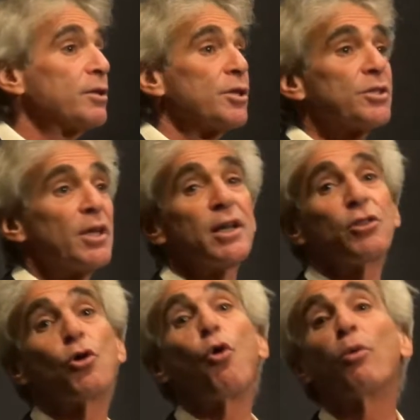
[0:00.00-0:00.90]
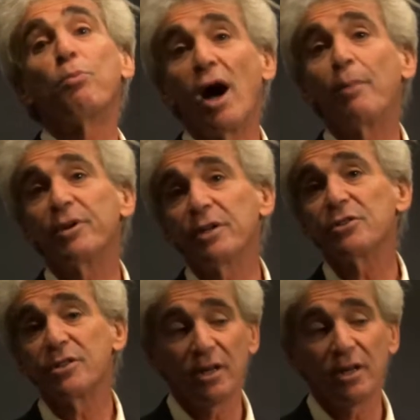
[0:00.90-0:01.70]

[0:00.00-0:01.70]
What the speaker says: to study the core properties